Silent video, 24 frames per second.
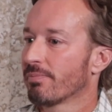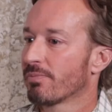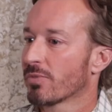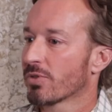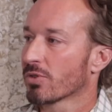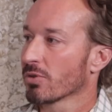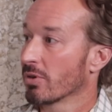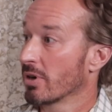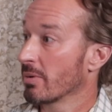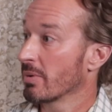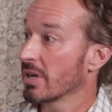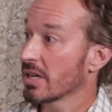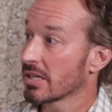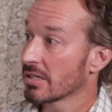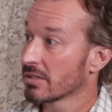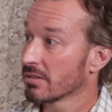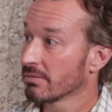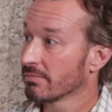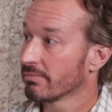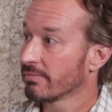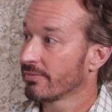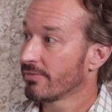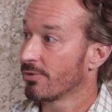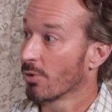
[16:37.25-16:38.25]
3 weeks,
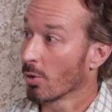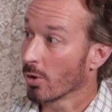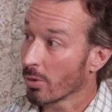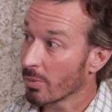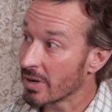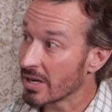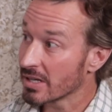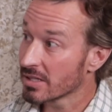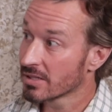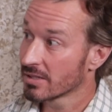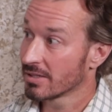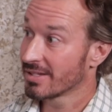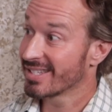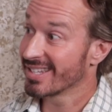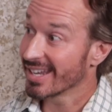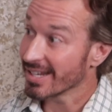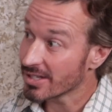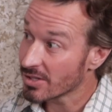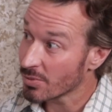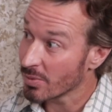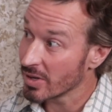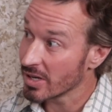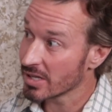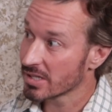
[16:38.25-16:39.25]
4 weeks,
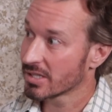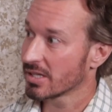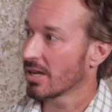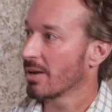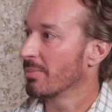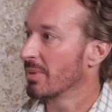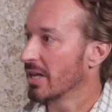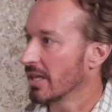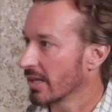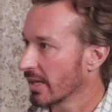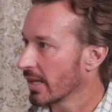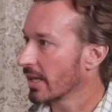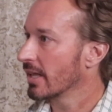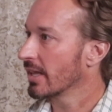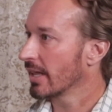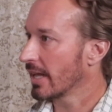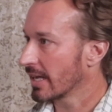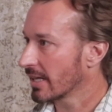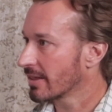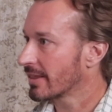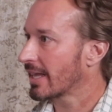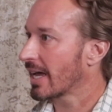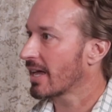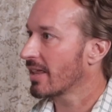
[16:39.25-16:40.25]
6 weeks? I mean,
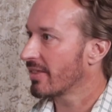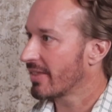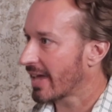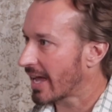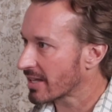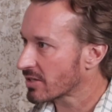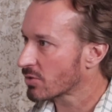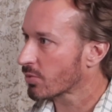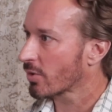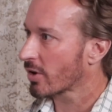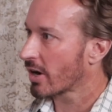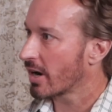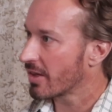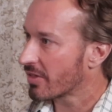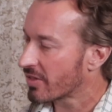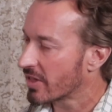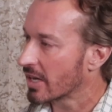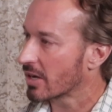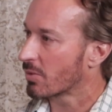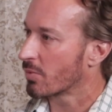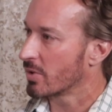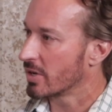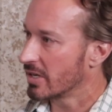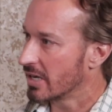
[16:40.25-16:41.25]
like that's where I
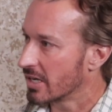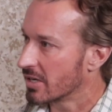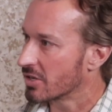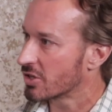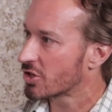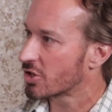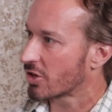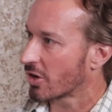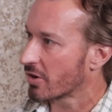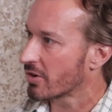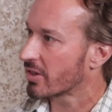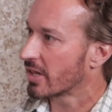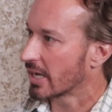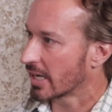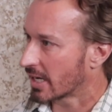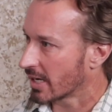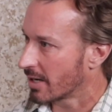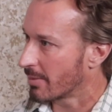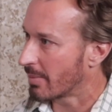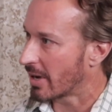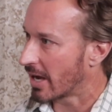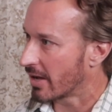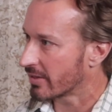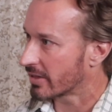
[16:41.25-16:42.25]
think we need to start
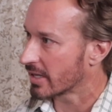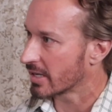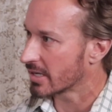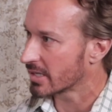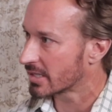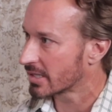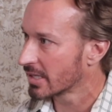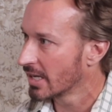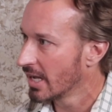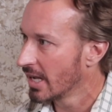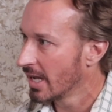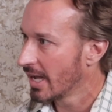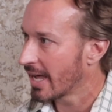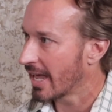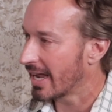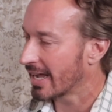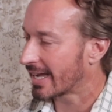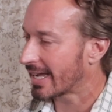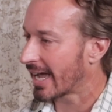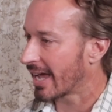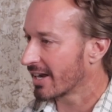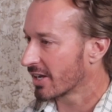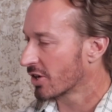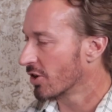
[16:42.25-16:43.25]
thinking about this. And it
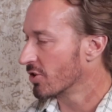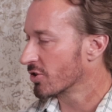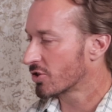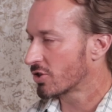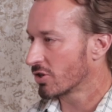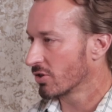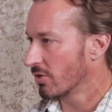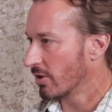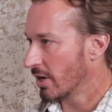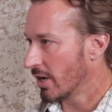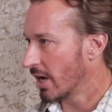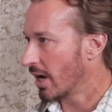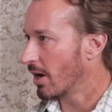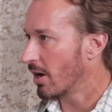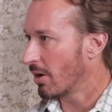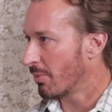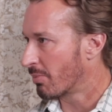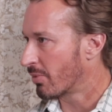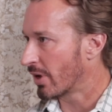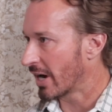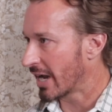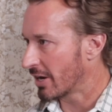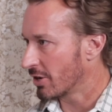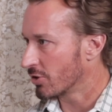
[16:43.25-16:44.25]
kind of goes to a
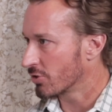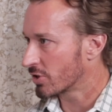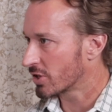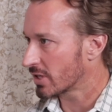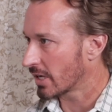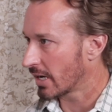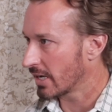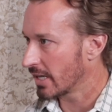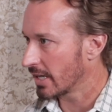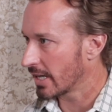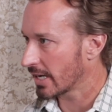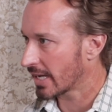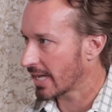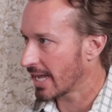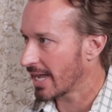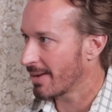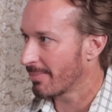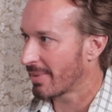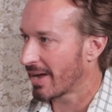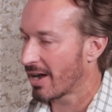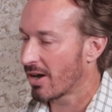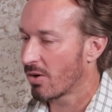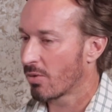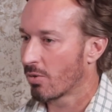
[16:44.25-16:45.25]
brand new study that
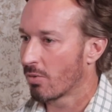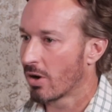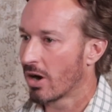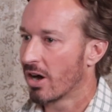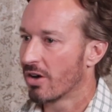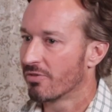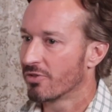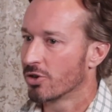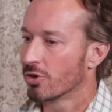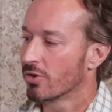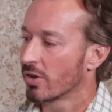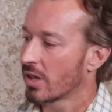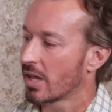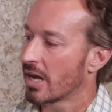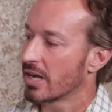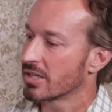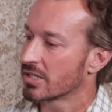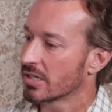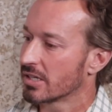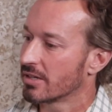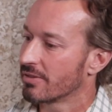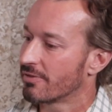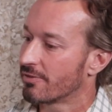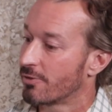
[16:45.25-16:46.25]
came out of
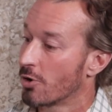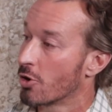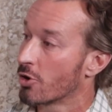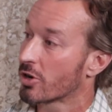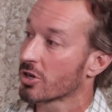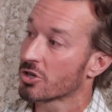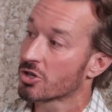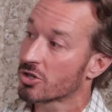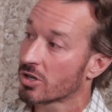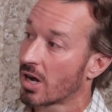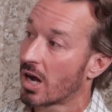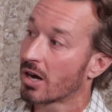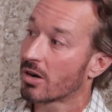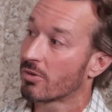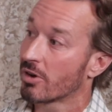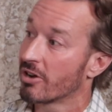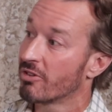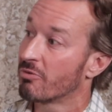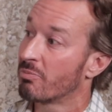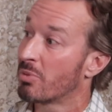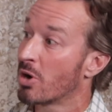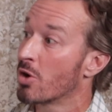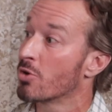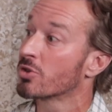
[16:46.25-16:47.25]
utilizing focused
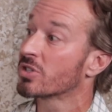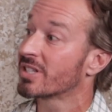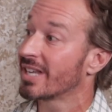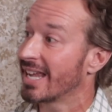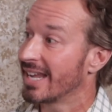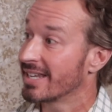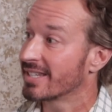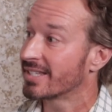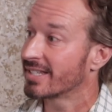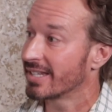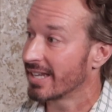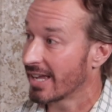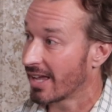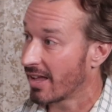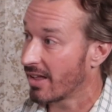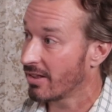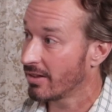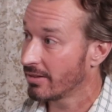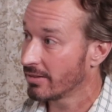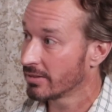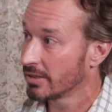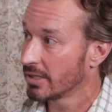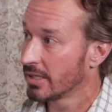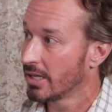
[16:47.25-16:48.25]
Shockwave post ACL,